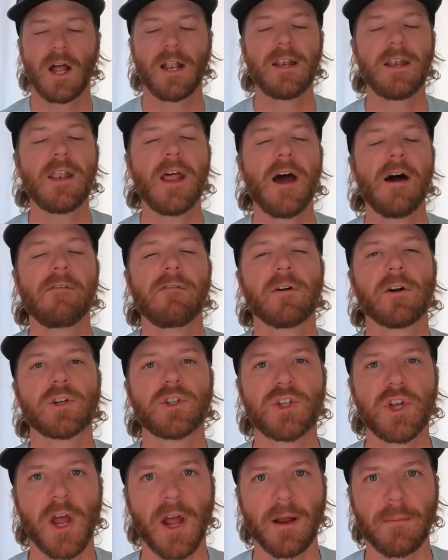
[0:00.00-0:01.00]
I never
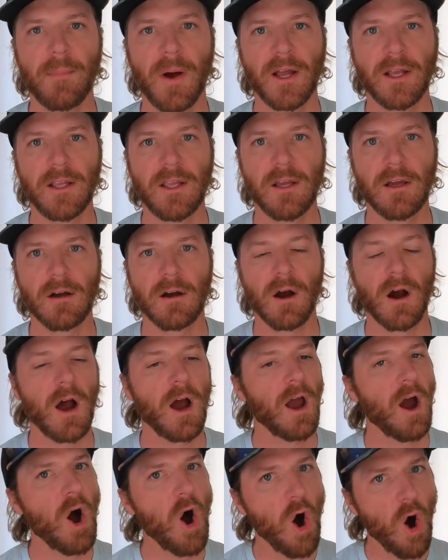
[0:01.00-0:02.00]
check my gear,
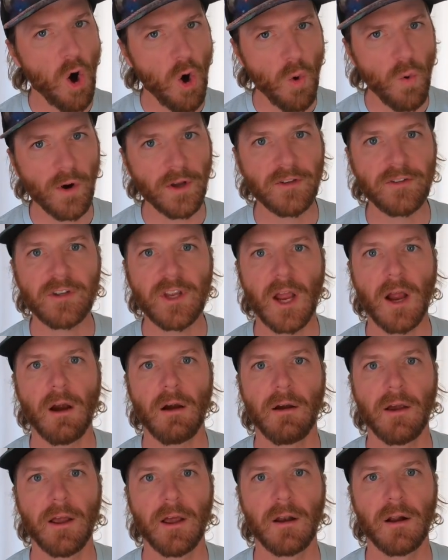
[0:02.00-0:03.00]
I always
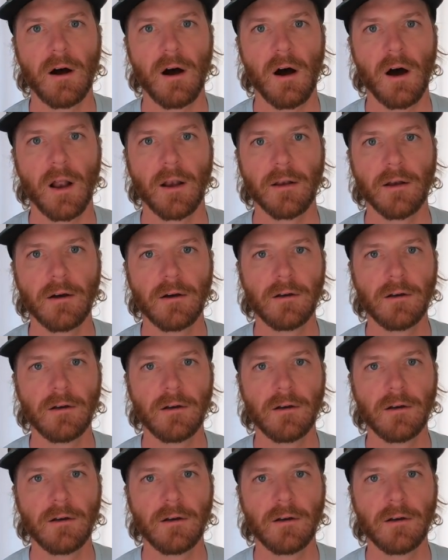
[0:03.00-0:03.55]
carry it on.